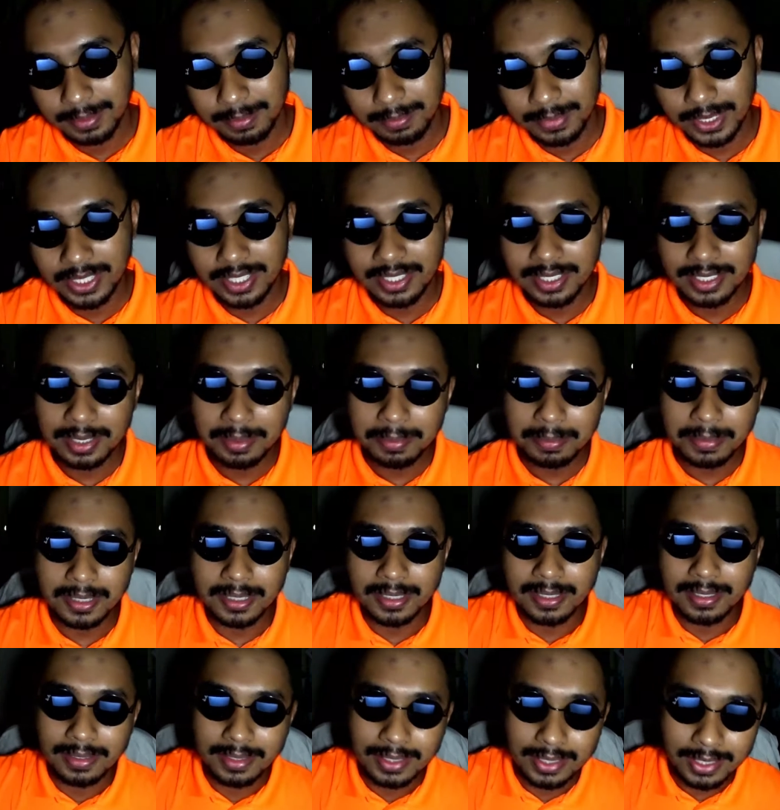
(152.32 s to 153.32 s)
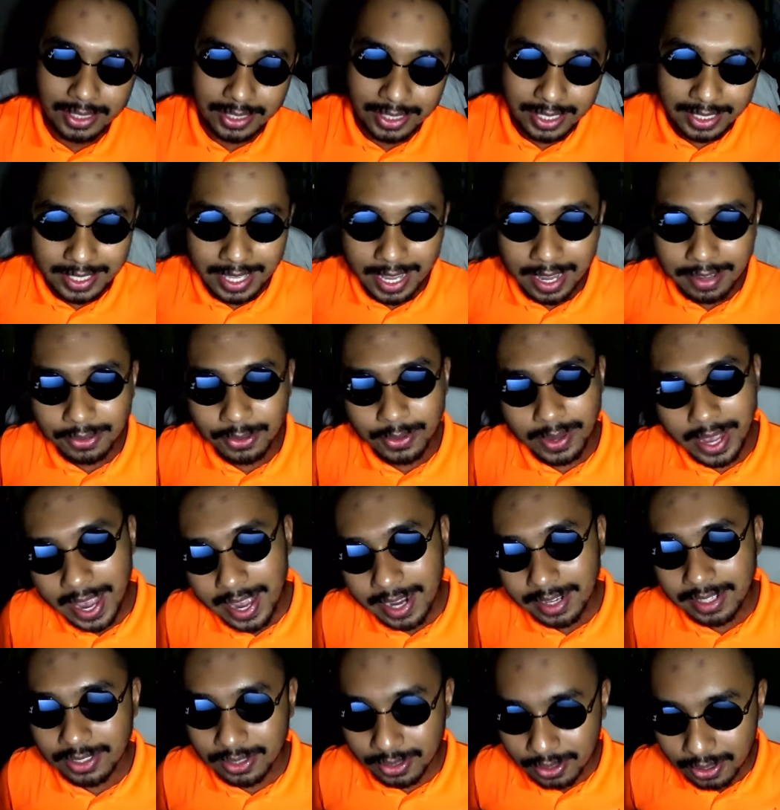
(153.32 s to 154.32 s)
Pretty simple. You just have to
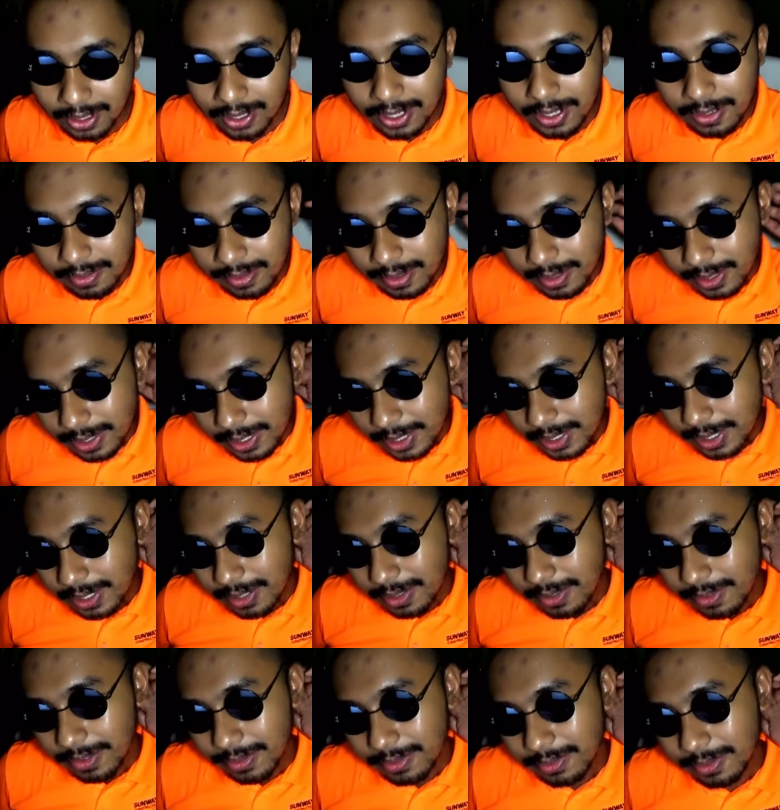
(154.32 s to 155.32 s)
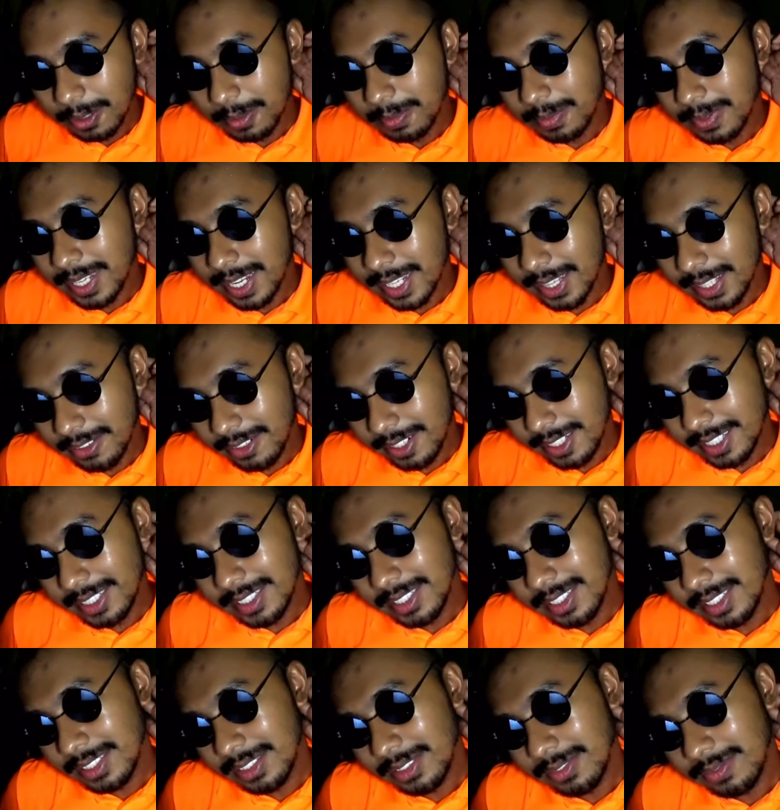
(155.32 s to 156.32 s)
add the score from
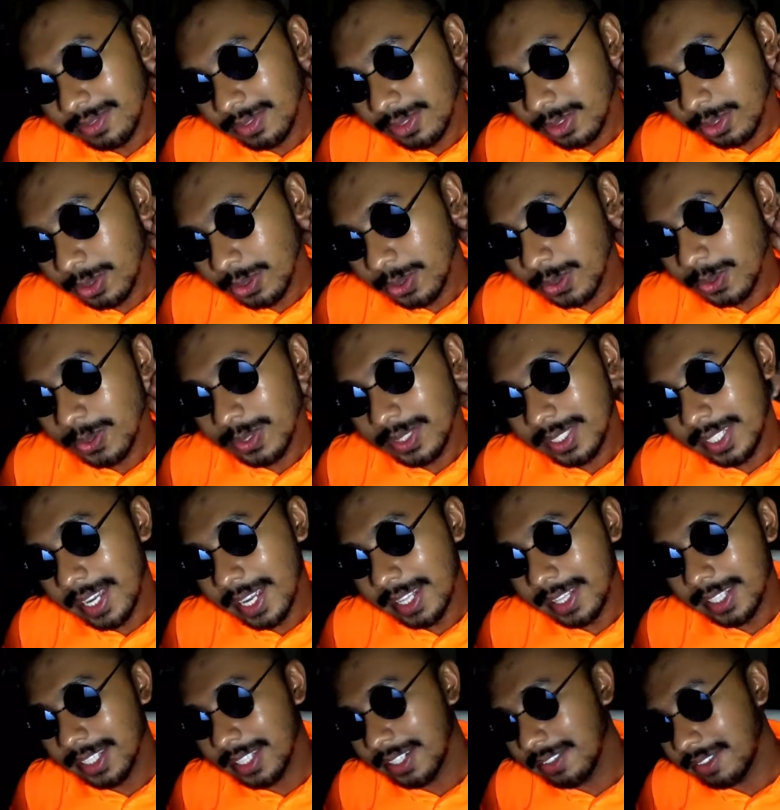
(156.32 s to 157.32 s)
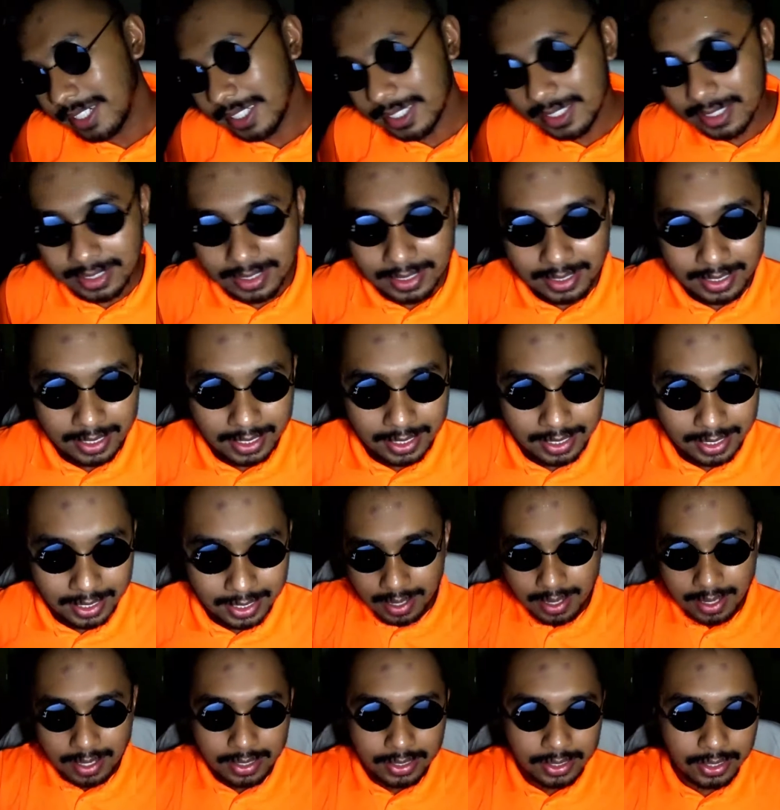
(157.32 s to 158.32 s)
categories to categories.
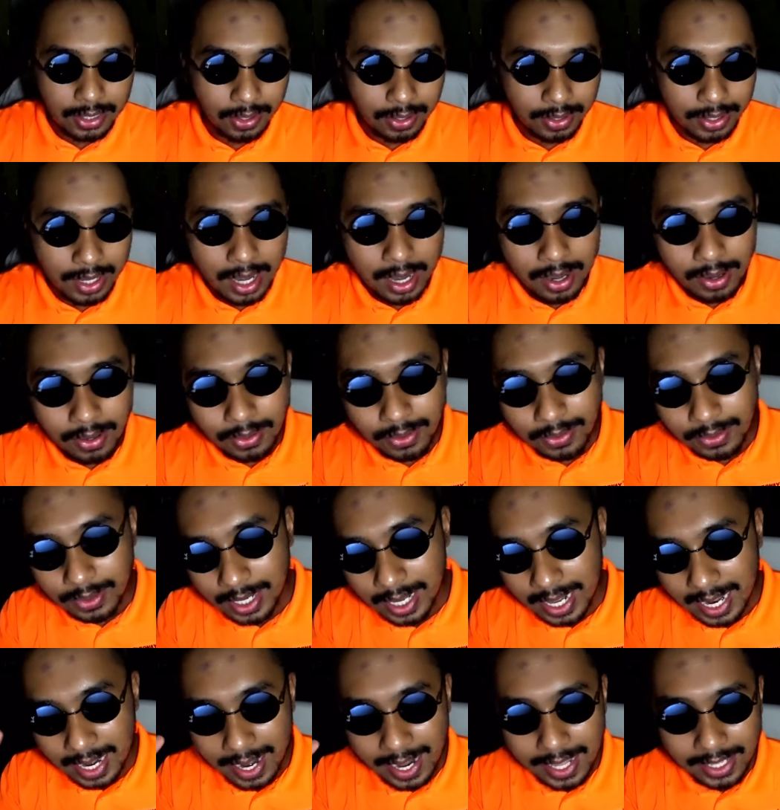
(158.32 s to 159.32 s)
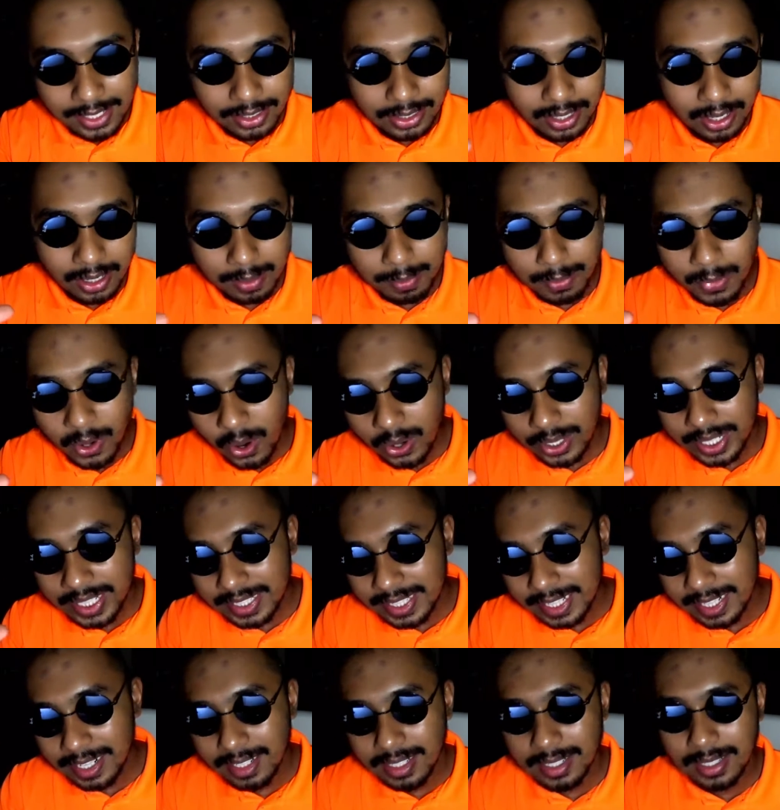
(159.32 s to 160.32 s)
So now let's talk more
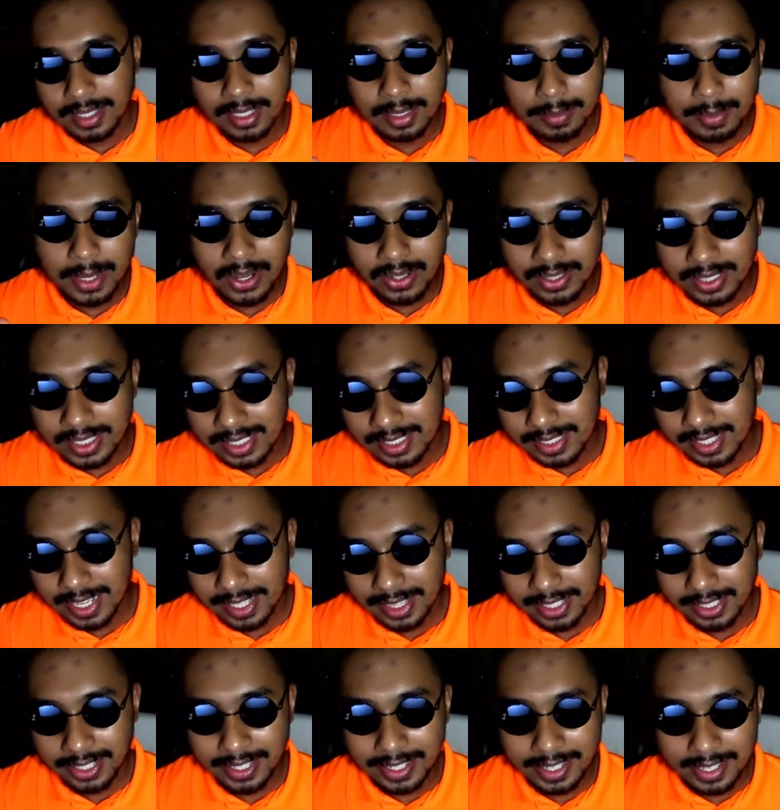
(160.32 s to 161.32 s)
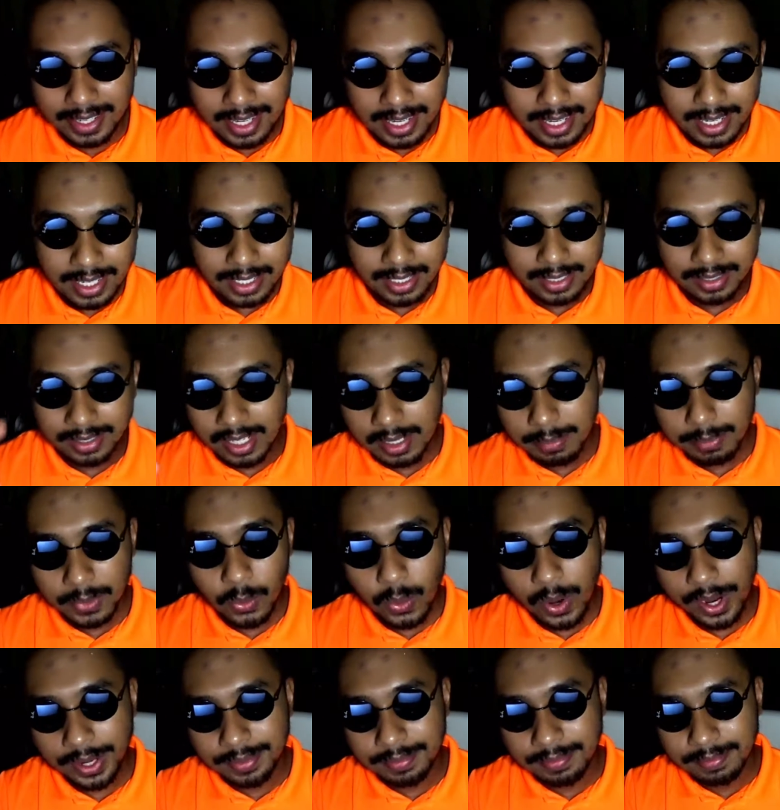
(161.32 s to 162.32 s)
detail about this category. Number
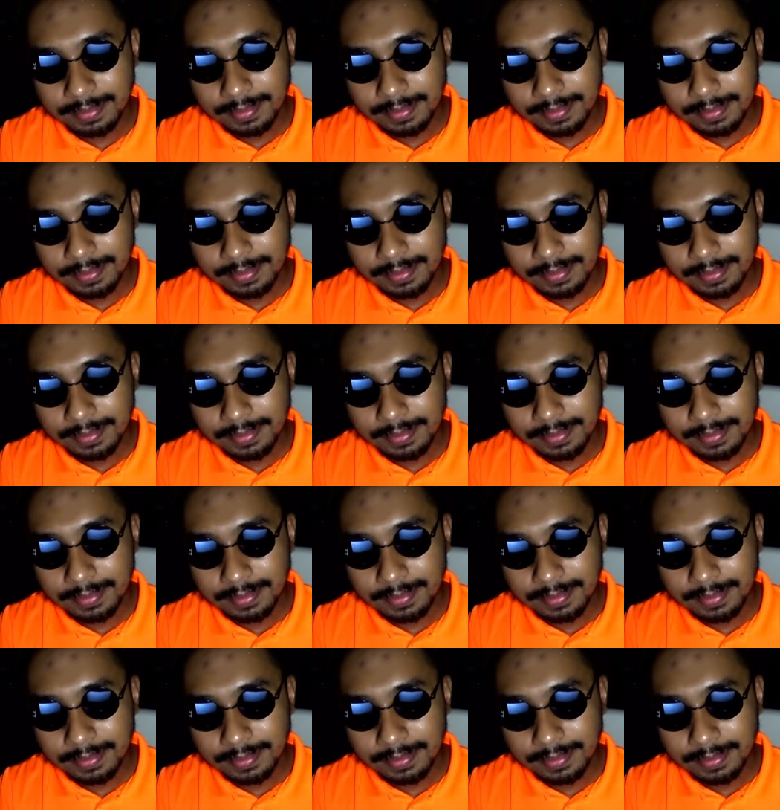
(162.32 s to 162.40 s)
1,